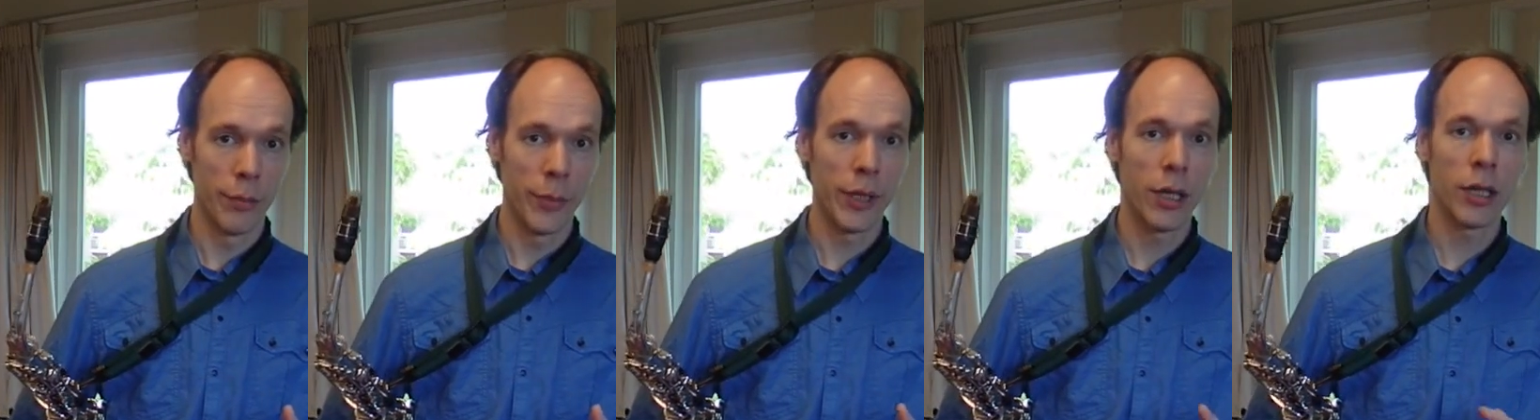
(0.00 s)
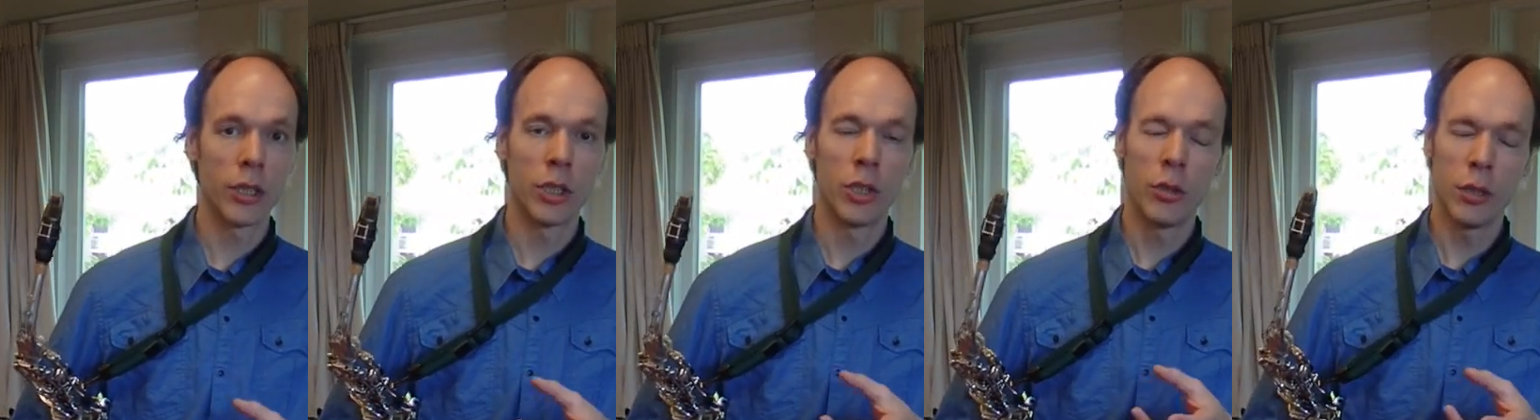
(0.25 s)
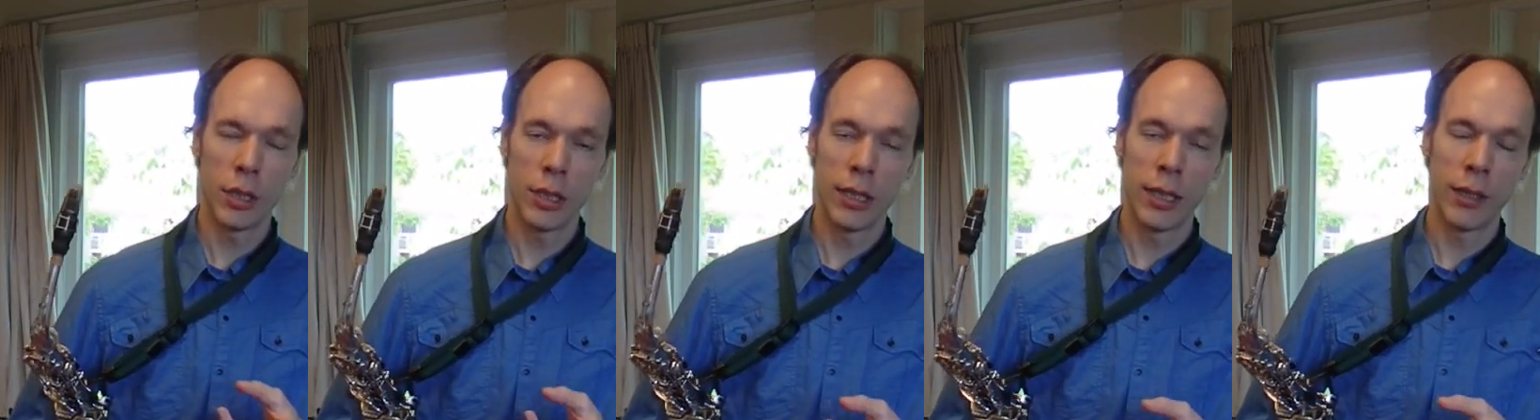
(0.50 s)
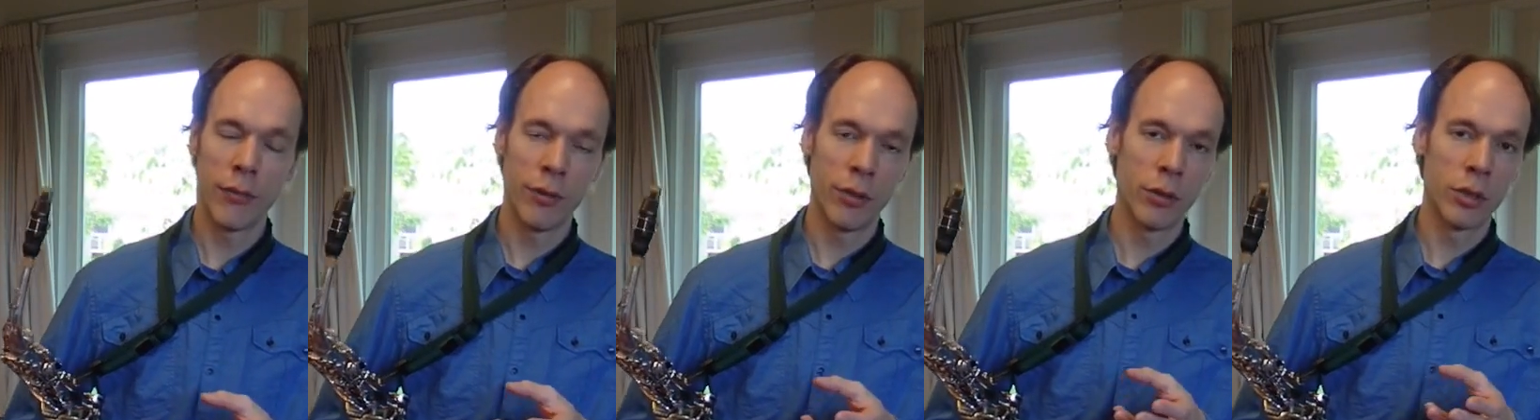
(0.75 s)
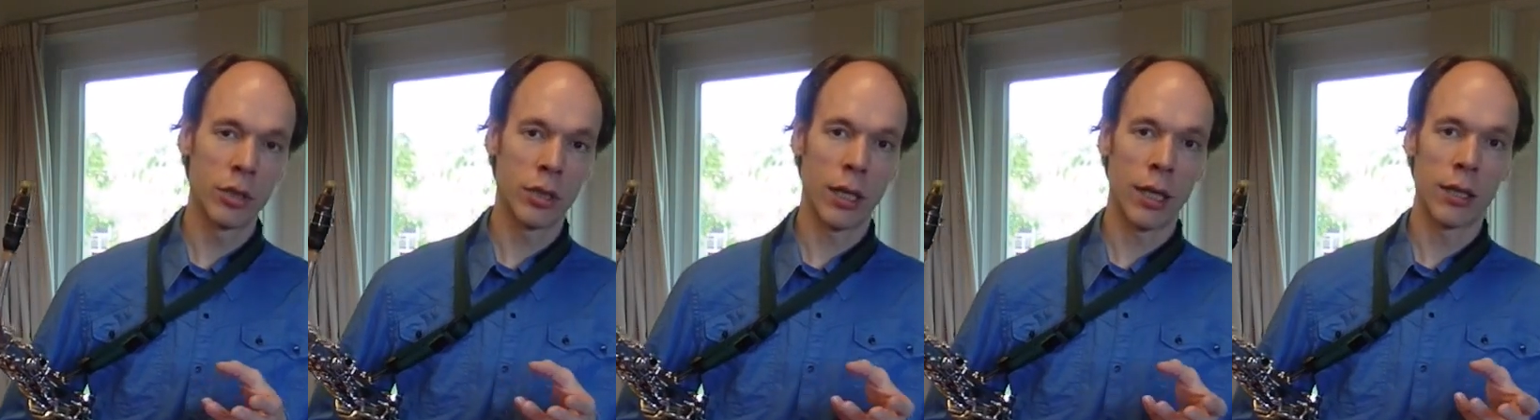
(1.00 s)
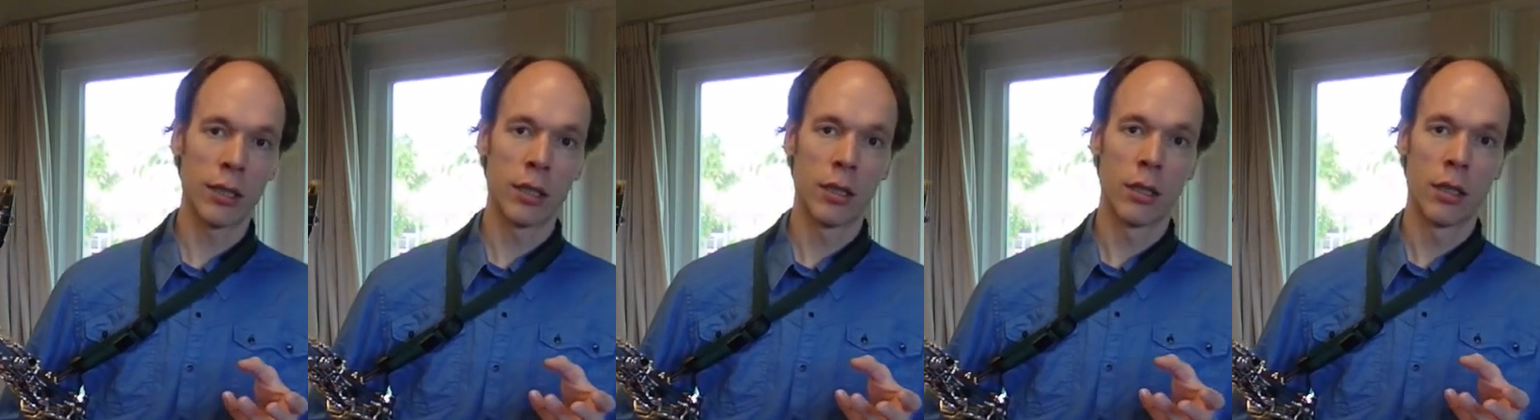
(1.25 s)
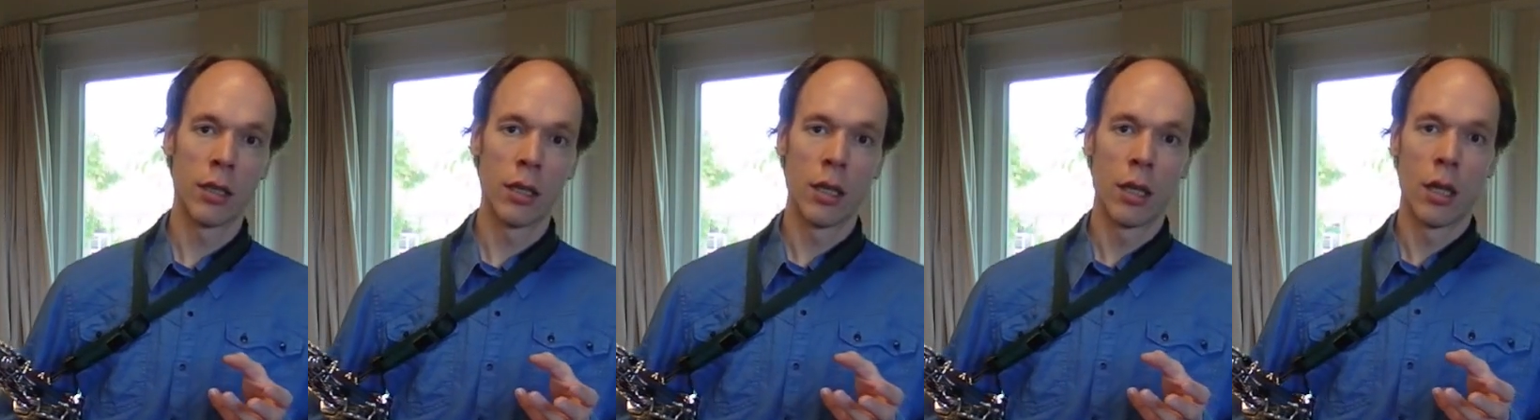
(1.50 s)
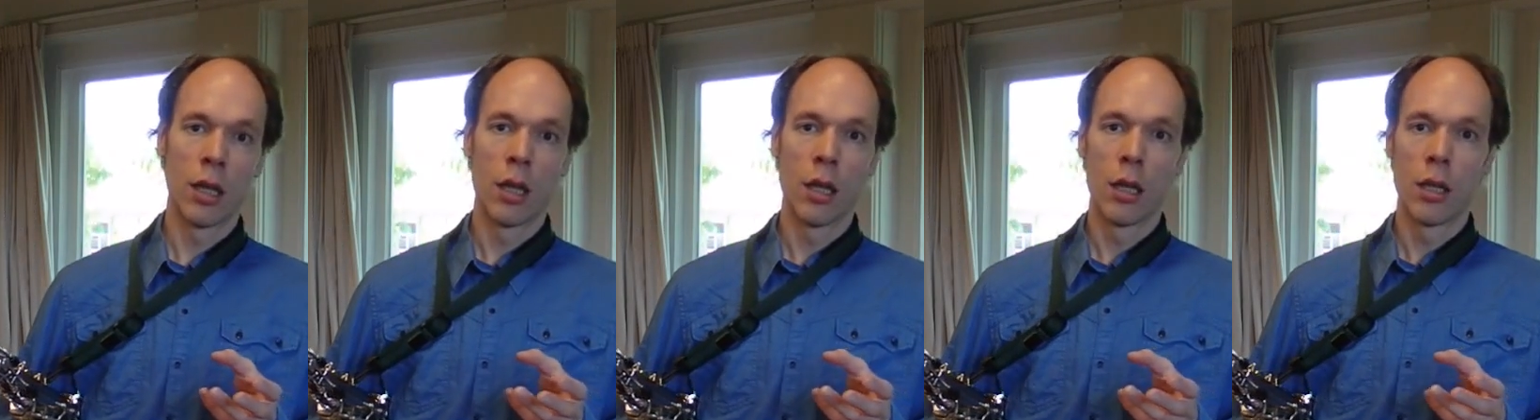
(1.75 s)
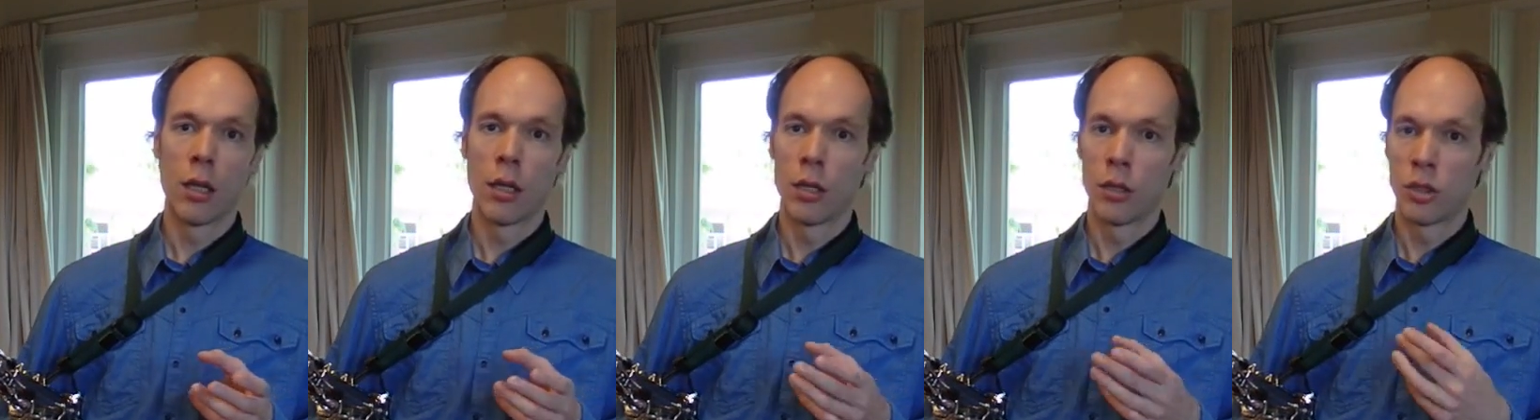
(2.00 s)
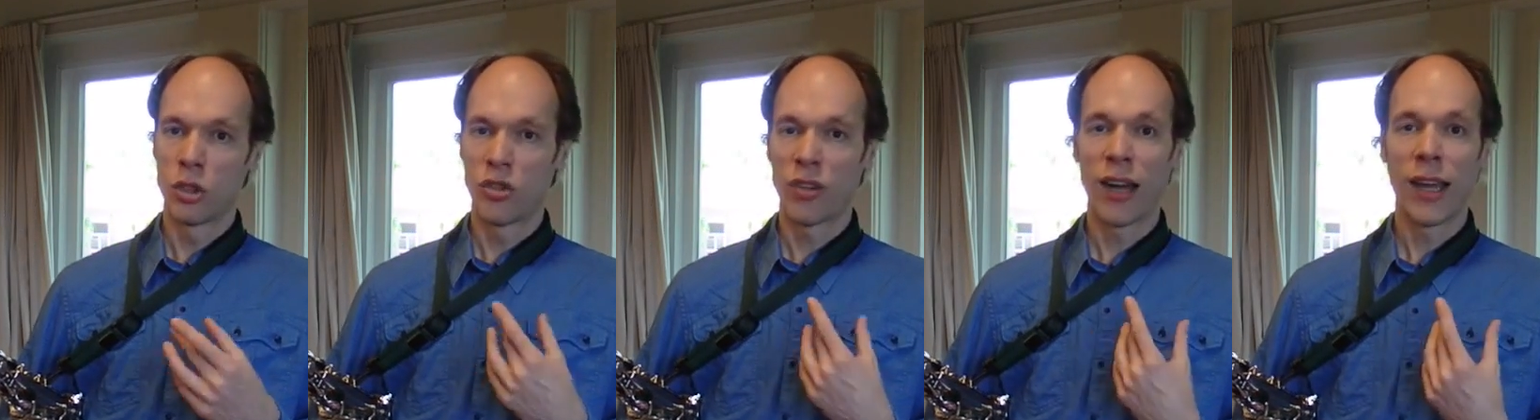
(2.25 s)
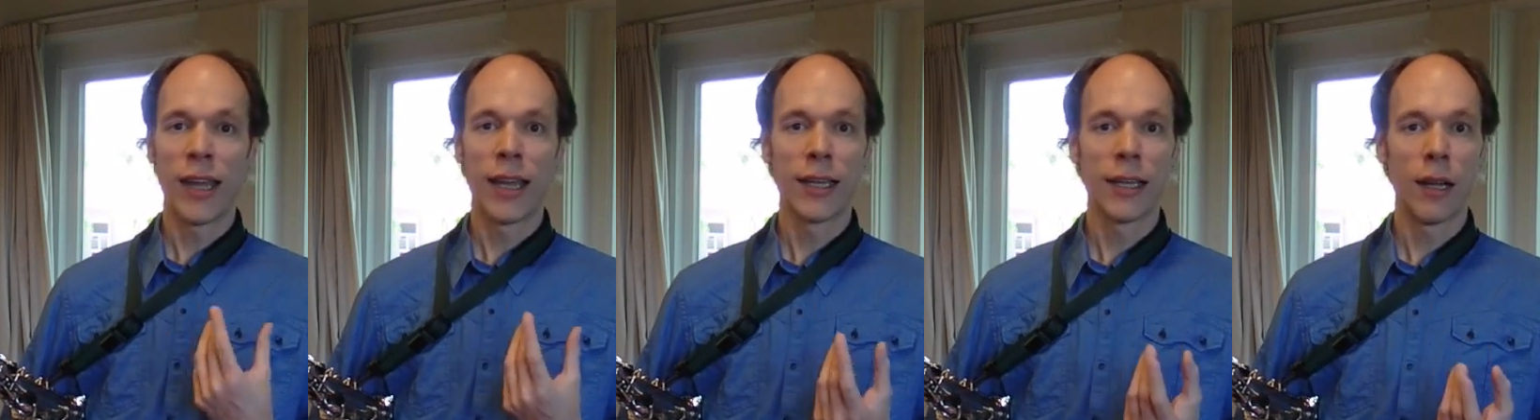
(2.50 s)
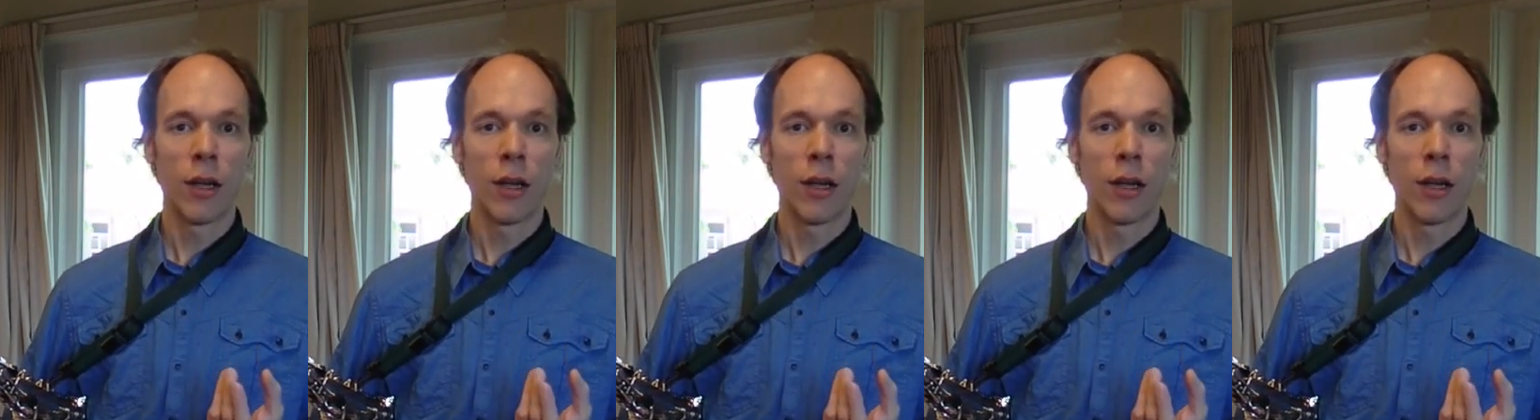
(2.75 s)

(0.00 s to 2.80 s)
Because usually if you start trying